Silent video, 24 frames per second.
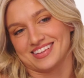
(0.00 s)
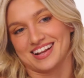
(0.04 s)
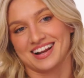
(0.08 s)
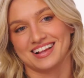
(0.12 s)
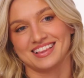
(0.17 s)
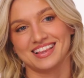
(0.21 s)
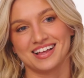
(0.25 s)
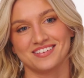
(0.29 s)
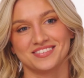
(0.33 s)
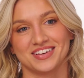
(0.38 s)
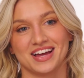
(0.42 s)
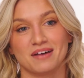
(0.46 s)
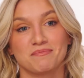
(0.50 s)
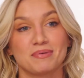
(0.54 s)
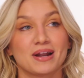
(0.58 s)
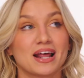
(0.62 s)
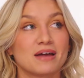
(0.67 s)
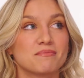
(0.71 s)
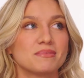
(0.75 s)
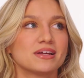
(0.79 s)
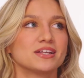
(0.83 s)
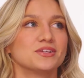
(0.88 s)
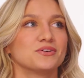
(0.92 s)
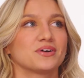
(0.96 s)
And I love it. But
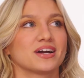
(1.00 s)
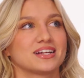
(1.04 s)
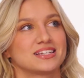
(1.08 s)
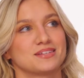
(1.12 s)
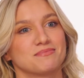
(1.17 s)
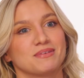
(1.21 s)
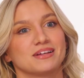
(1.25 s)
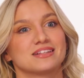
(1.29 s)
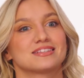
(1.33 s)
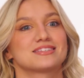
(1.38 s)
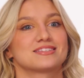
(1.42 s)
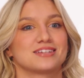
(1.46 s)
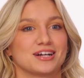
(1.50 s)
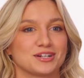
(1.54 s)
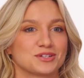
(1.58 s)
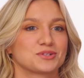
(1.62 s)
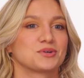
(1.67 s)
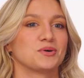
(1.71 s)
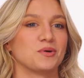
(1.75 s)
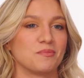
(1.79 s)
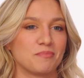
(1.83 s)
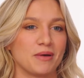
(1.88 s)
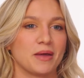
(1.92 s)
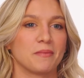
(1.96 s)
I mean, you get to meet such
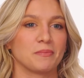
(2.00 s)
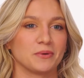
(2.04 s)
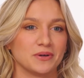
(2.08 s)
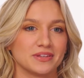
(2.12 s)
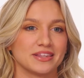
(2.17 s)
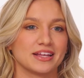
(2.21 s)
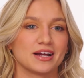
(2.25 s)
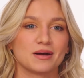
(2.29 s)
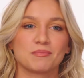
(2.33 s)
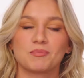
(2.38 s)
cool people in the